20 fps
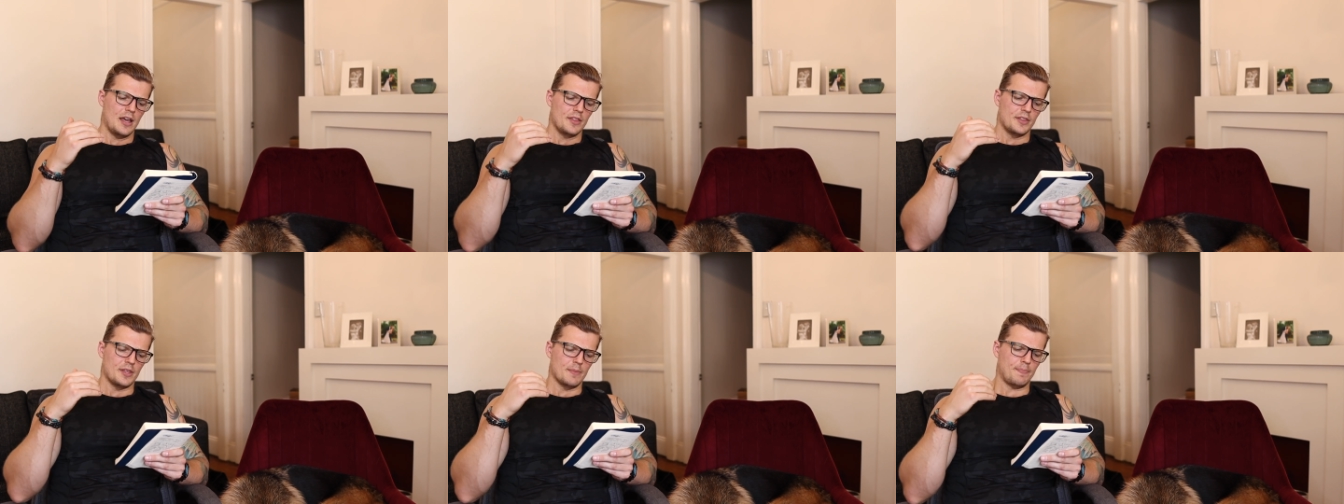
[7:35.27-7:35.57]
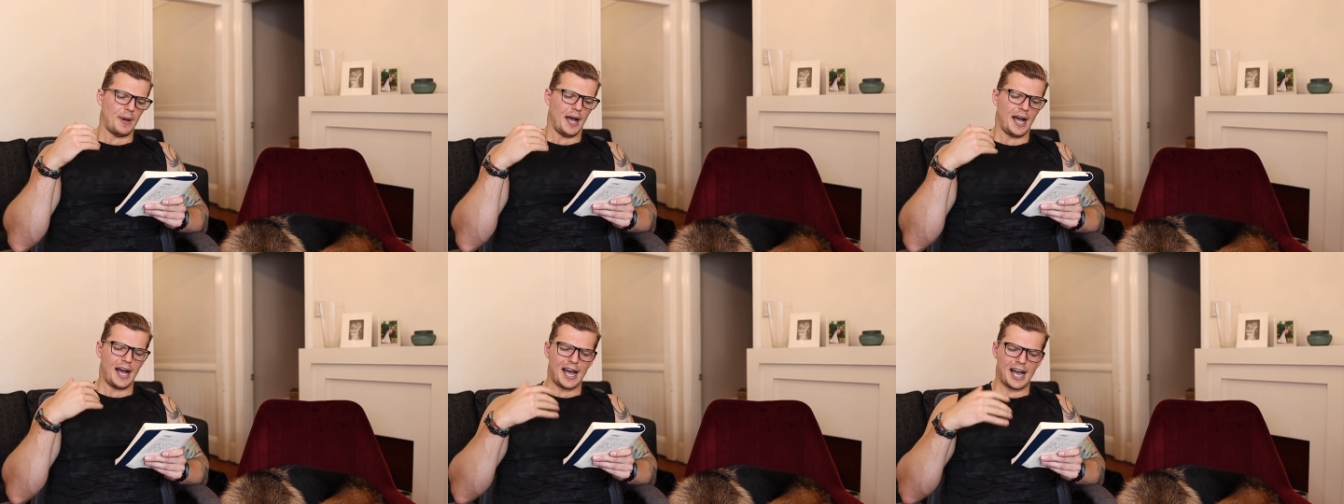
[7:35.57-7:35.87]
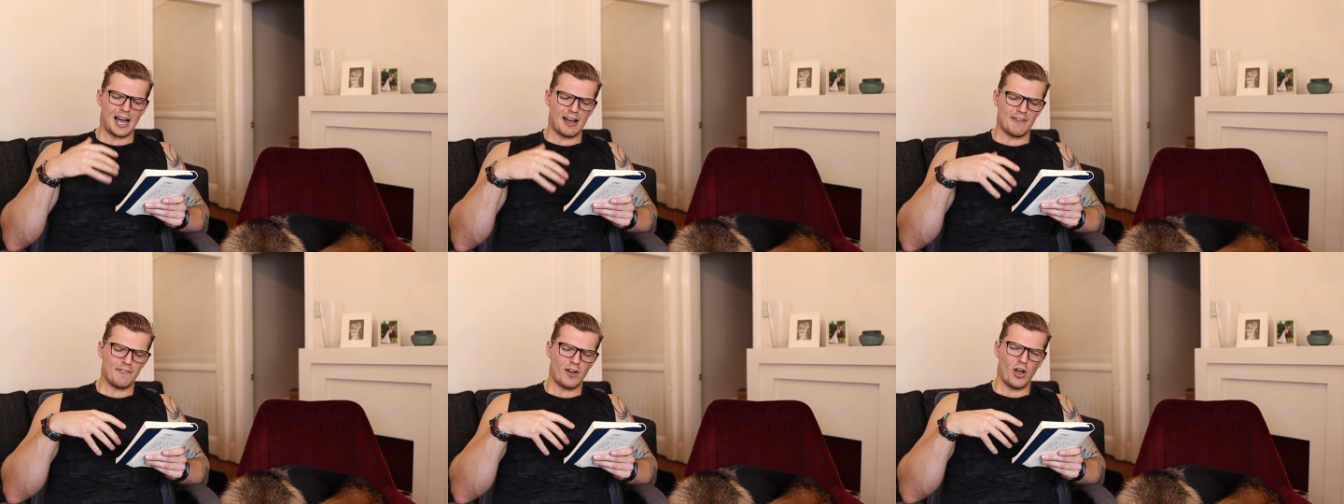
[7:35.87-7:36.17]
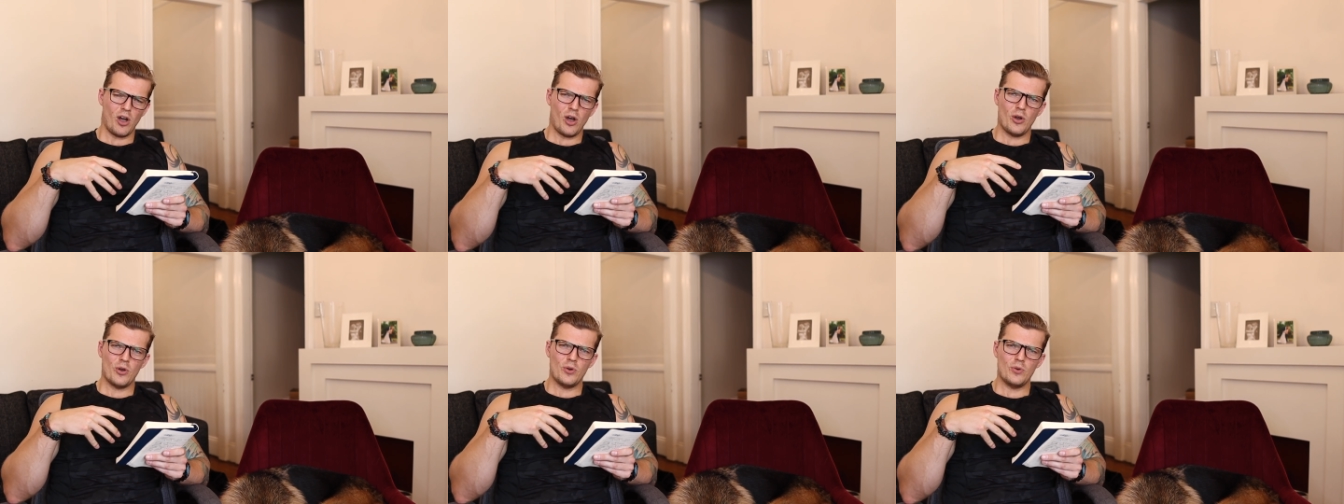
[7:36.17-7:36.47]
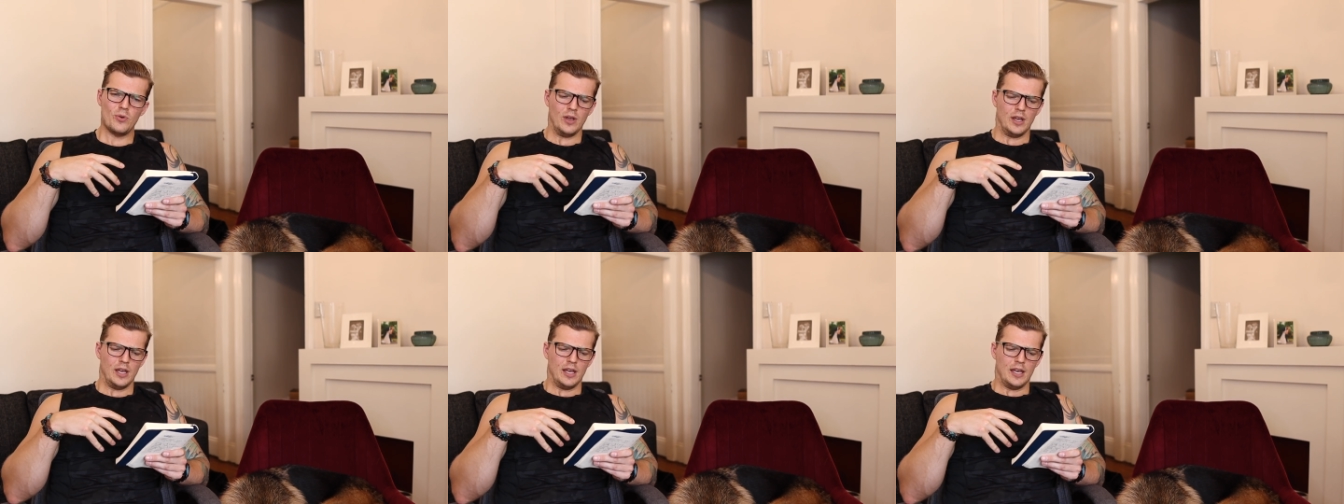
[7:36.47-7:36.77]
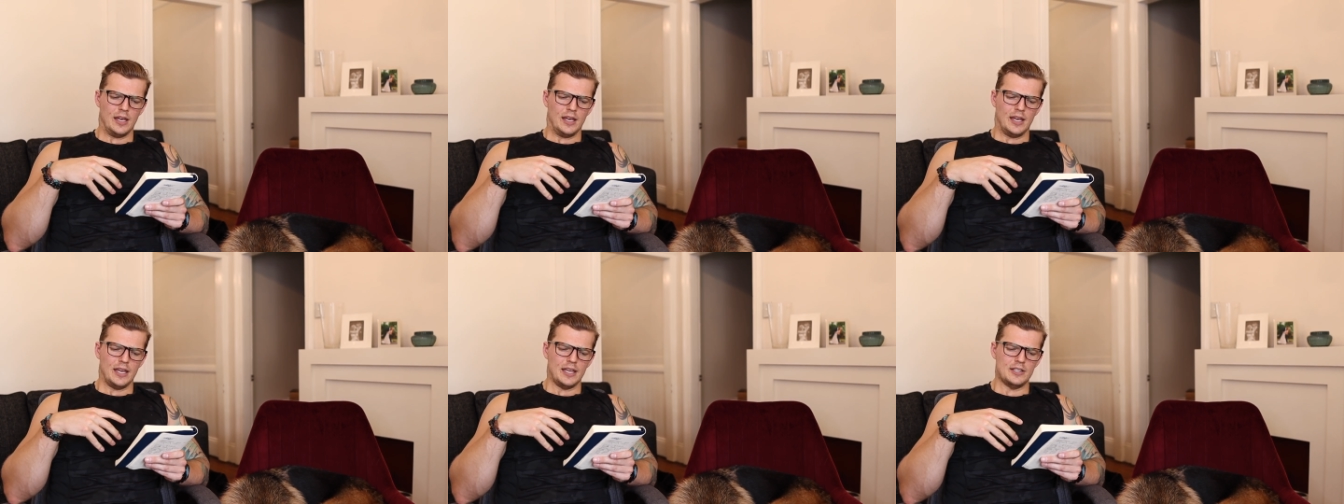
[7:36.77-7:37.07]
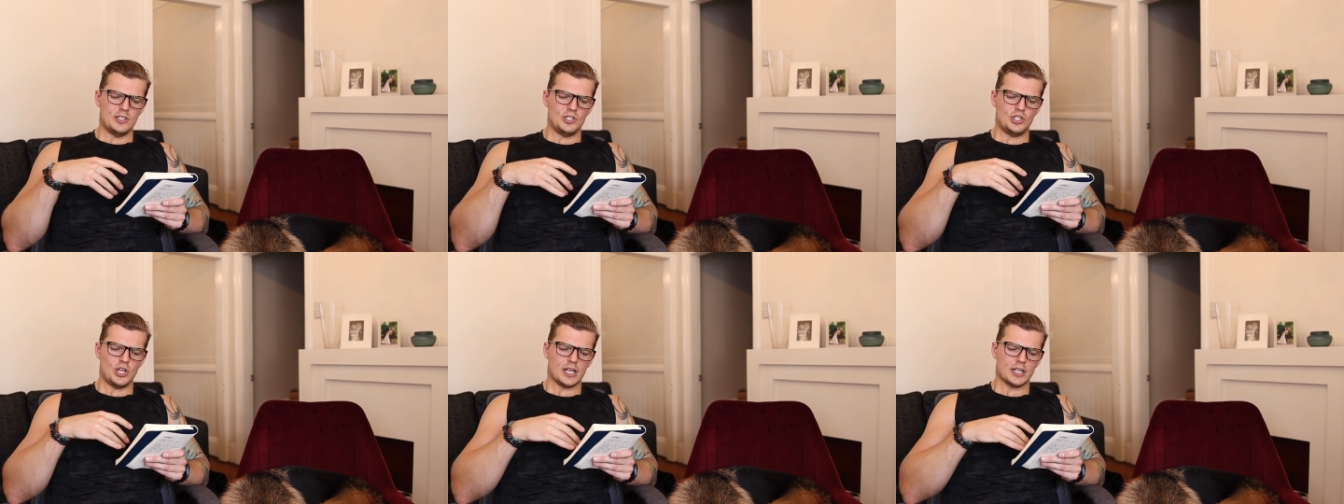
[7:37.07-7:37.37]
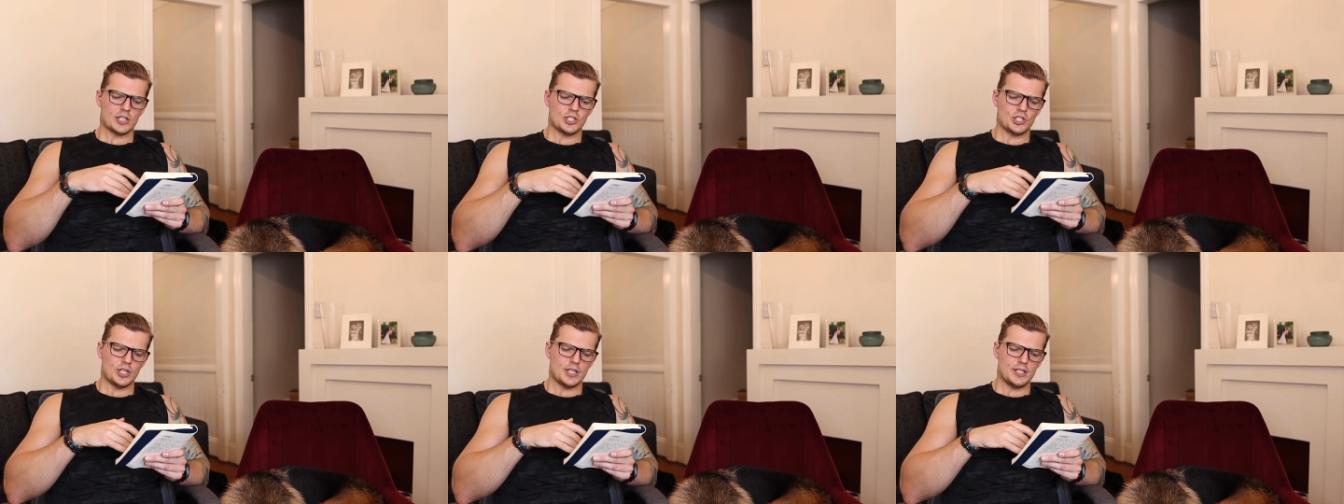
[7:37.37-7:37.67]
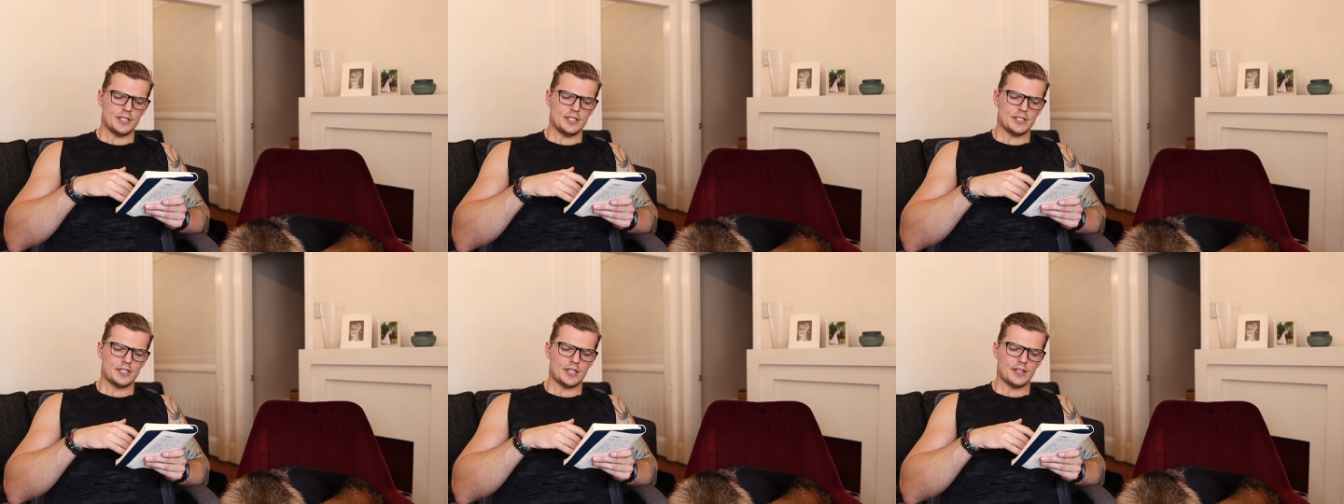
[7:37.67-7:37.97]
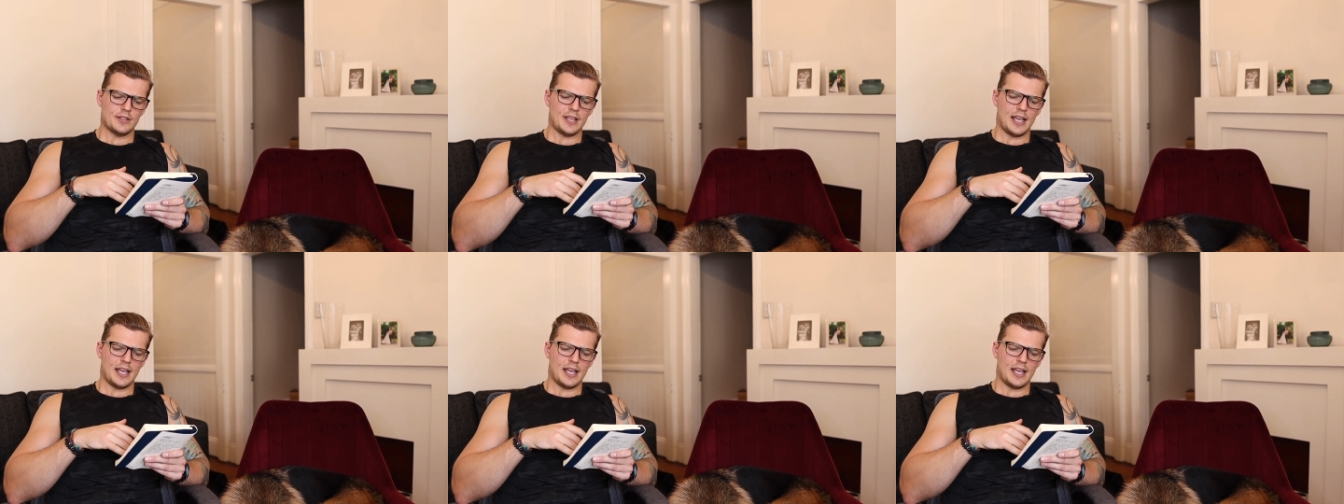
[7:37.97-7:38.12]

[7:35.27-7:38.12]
The parvo injections,